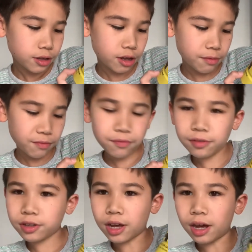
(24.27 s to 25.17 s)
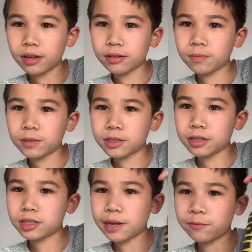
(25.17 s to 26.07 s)
Um, yeah, it's
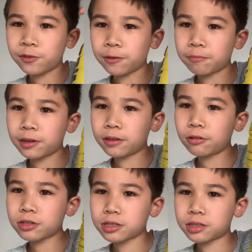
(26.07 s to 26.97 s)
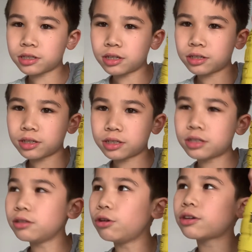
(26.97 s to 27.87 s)
the same thing, but it looks, it
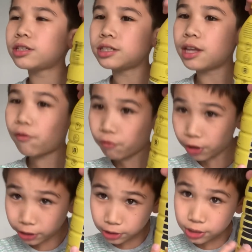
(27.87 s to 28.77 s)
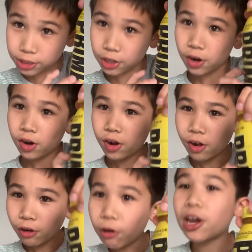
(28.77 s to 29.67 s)
looks different.
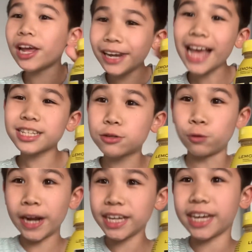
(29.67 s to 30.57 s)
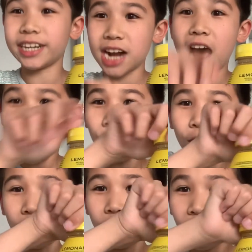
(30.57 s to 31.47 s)
Okay, let's drink it now.
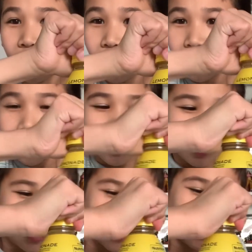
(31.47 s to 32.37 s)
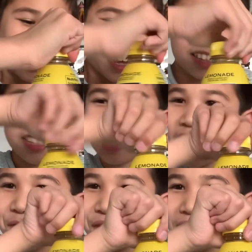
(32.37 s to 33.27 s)
And
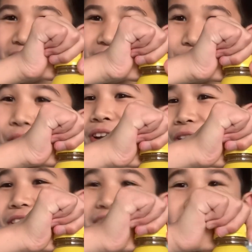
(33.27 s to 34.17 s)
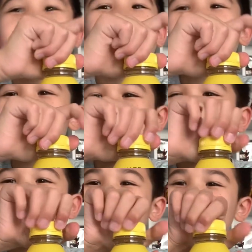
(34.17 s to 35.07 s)
see if it's good or
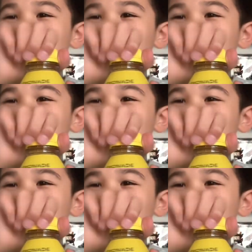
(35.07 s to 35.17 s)
disgusting.